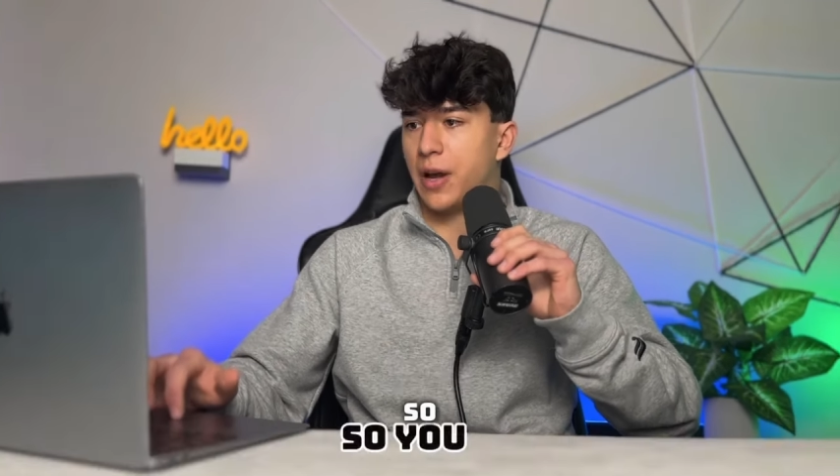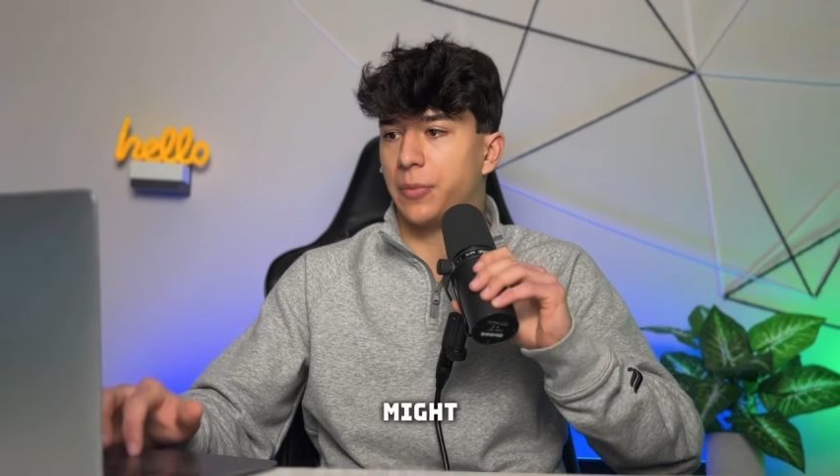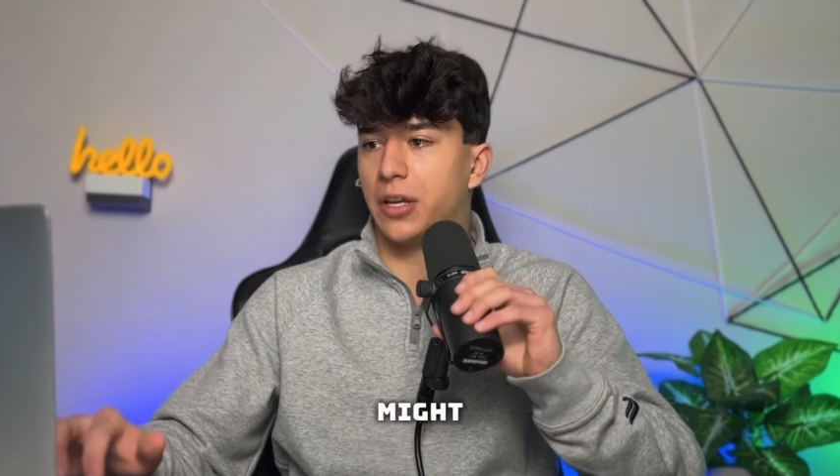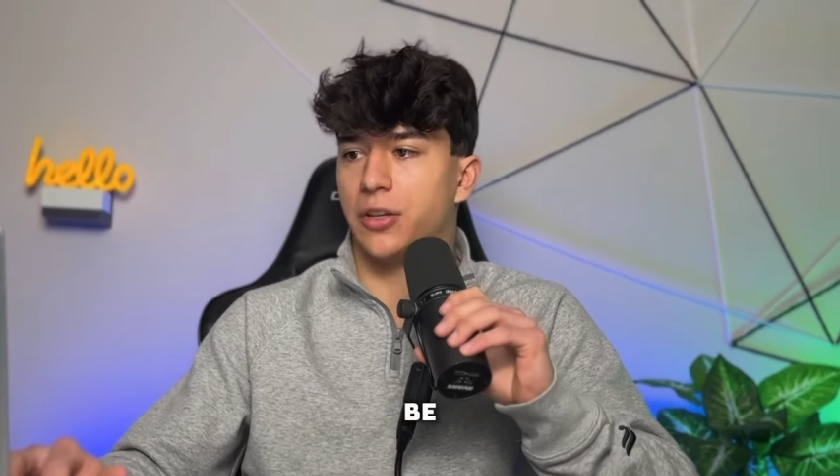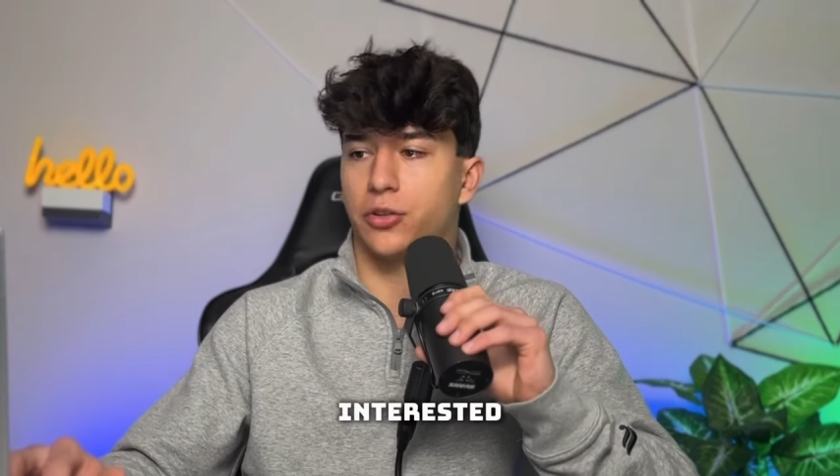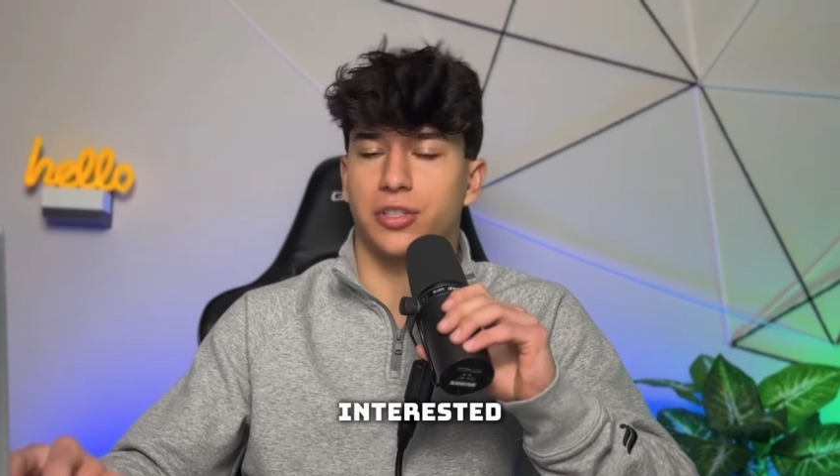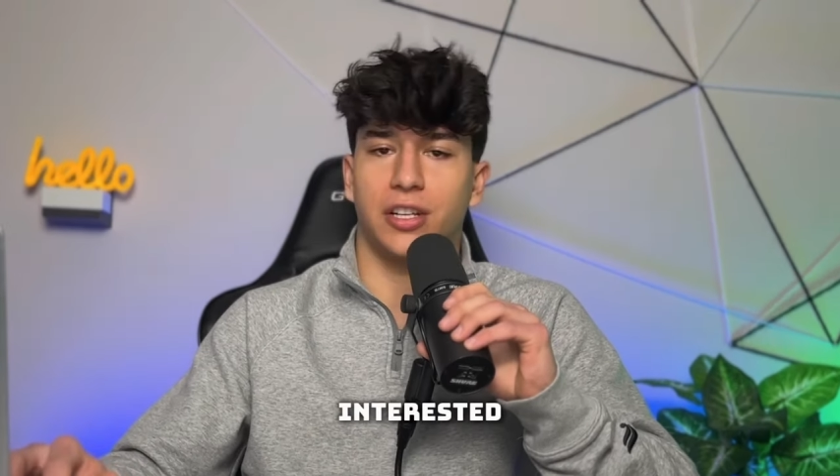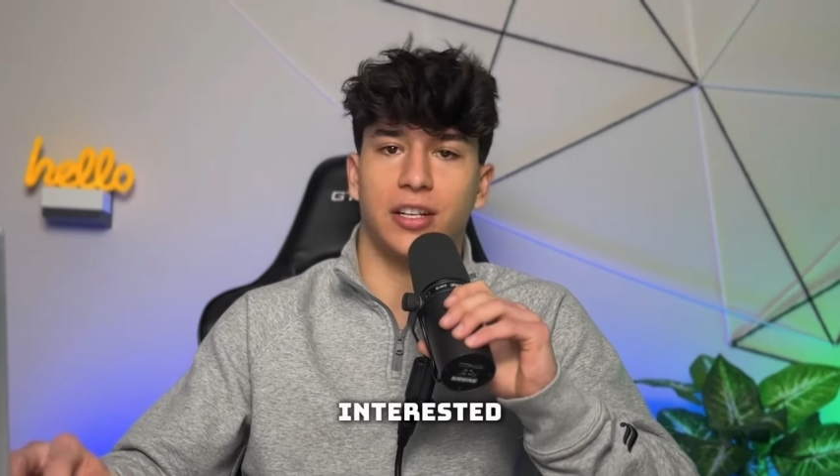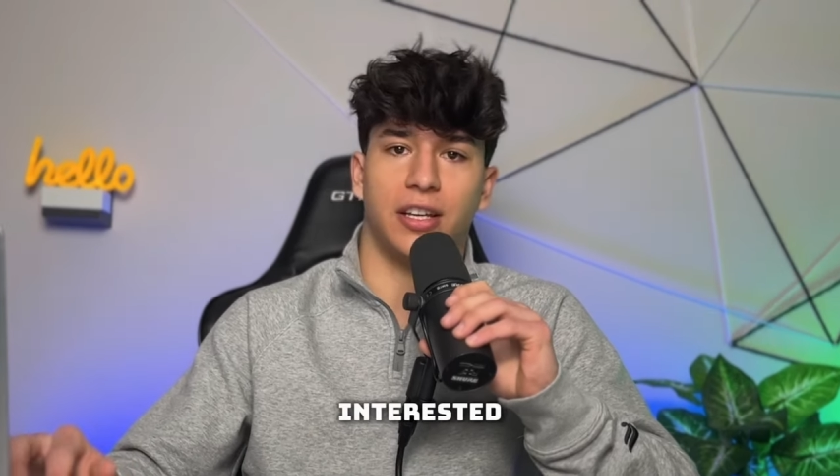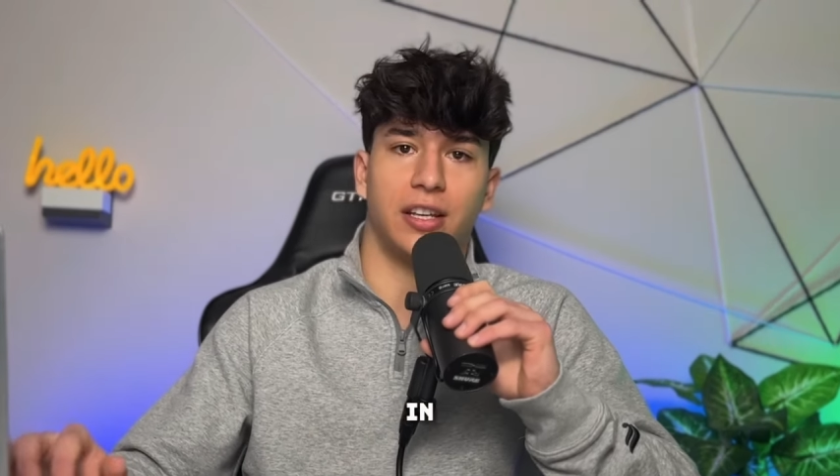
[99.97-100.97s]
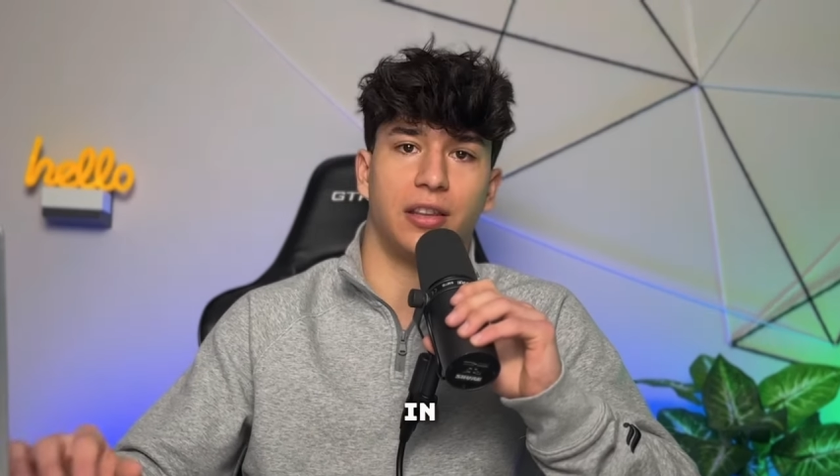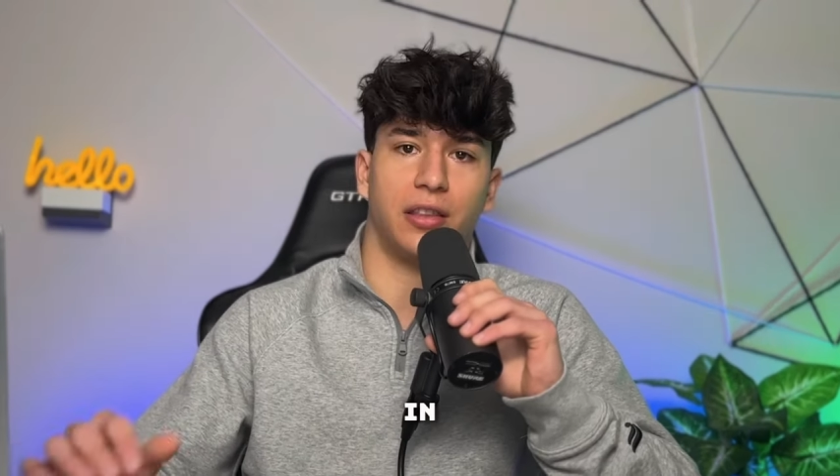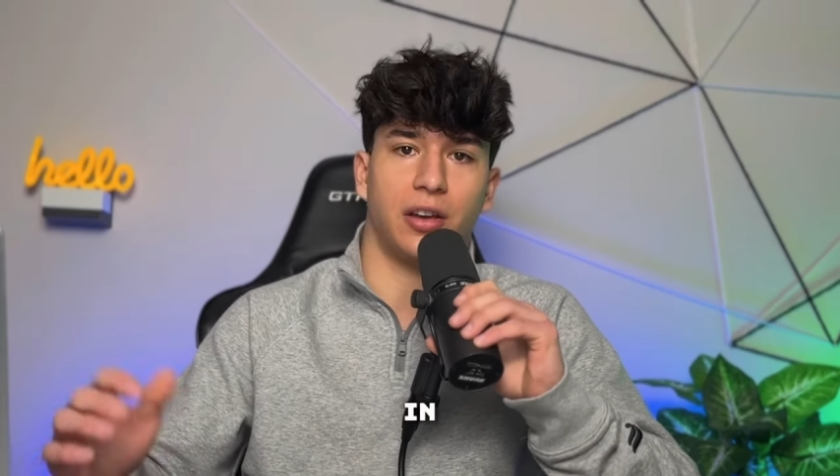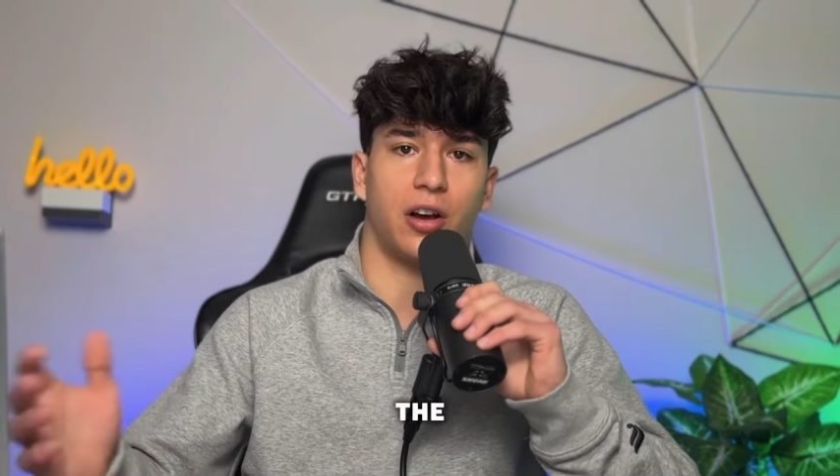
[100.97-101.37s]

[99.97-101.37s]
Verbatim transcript: might be interested in the